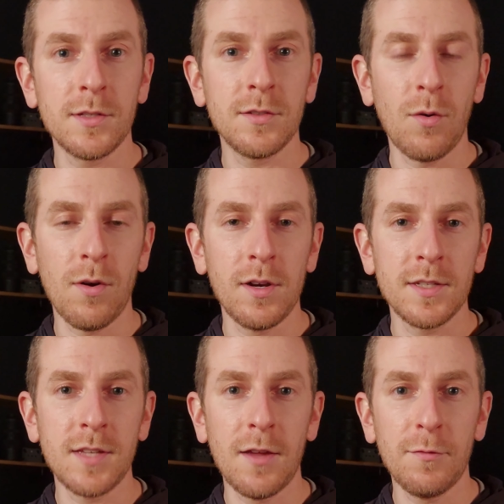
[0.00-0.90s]
it stored in a
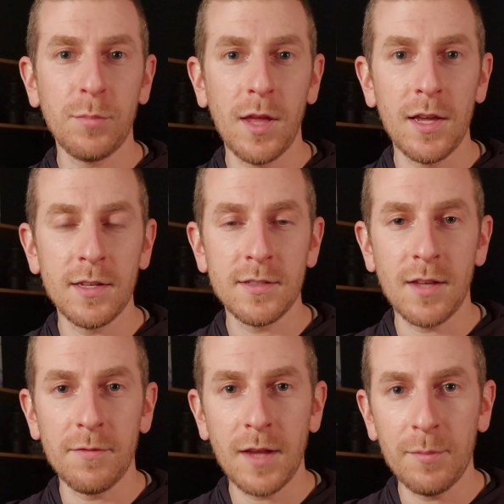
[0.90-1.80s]
safe place.
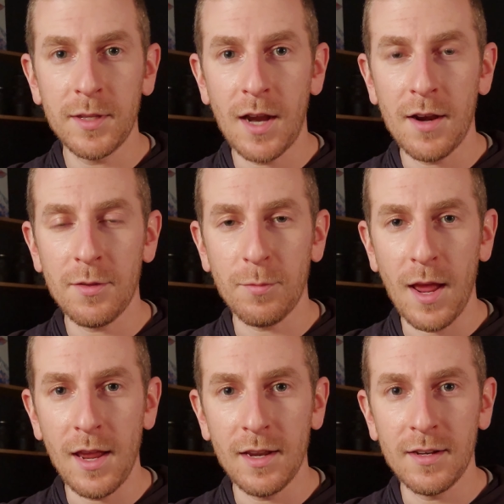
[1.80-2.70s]
I've kept it out of the
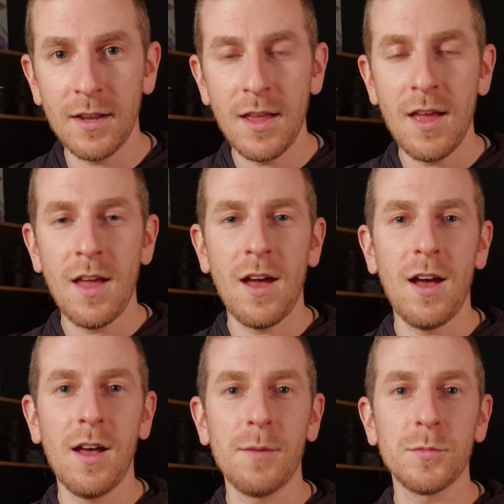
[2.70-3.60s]
rain.
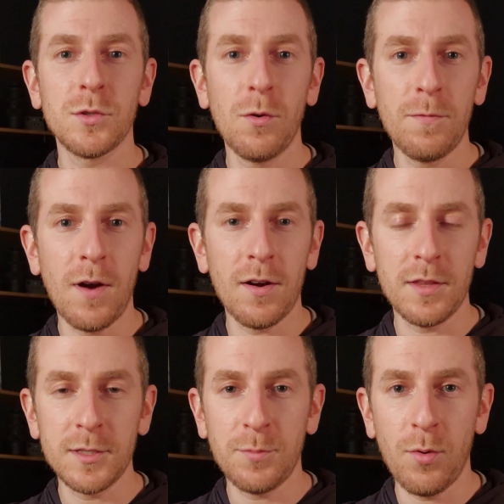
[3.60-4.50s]
So far to
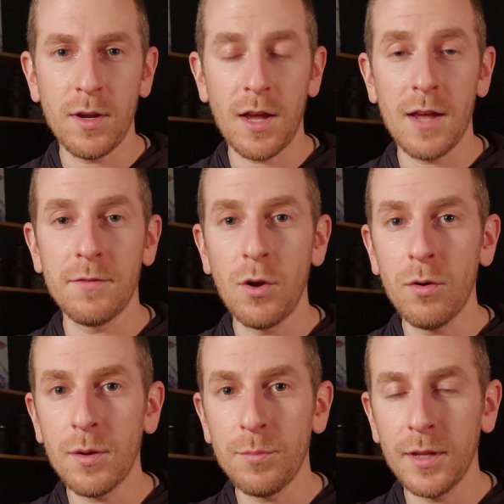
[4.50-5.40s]
this point, I have no
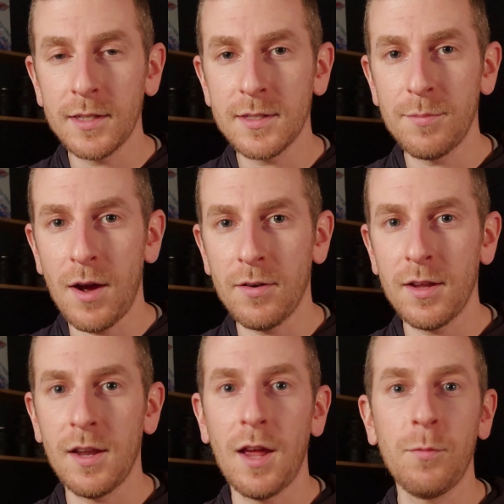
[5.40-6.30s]
complaints about
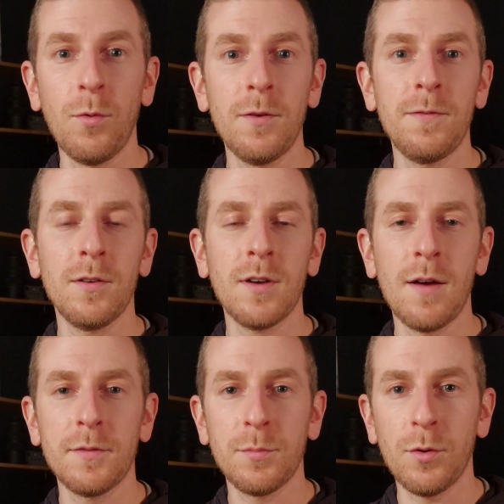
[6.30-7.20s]
it, and I would feel
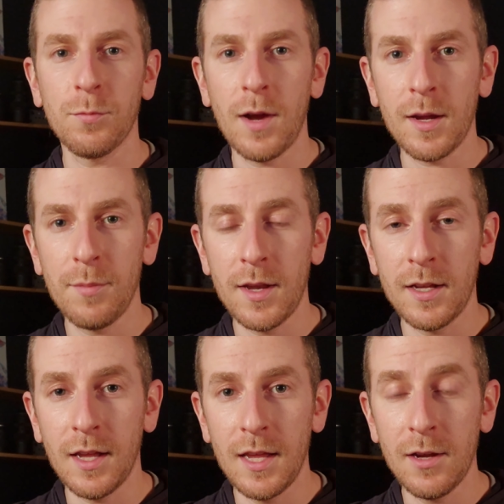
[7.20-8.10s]
comfortable
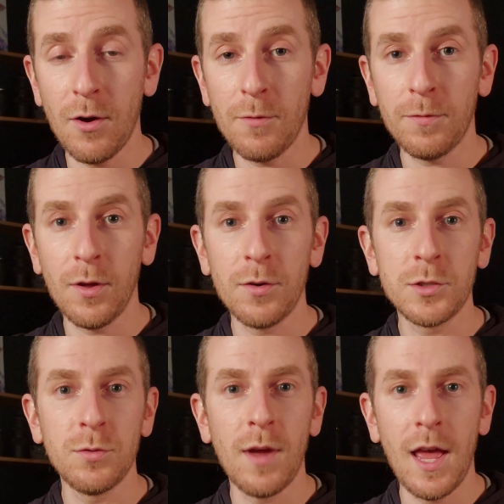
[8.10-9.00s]
recommending EcoFlow
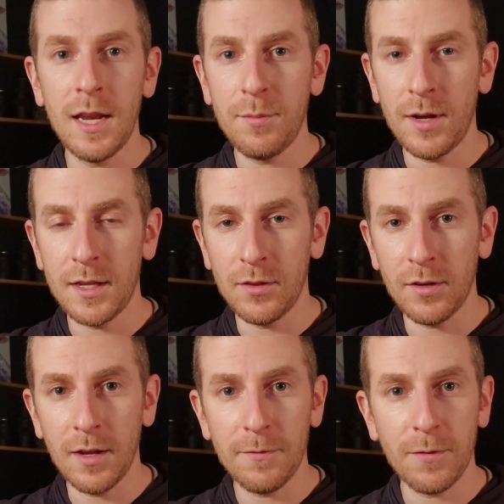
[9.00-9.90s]
to anybody
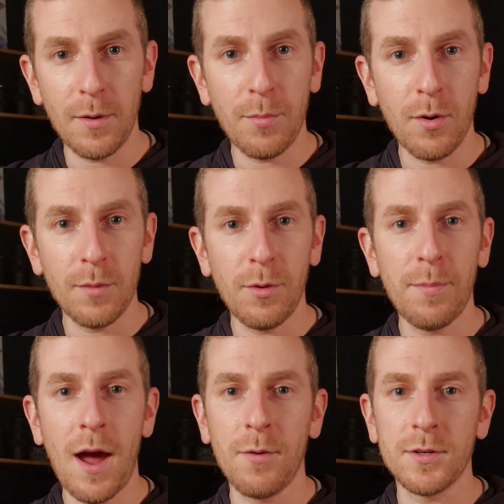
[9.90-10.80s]
looking for a portable
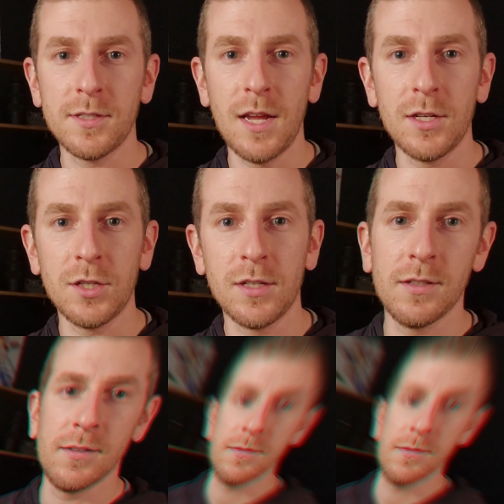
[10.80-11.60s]
power station.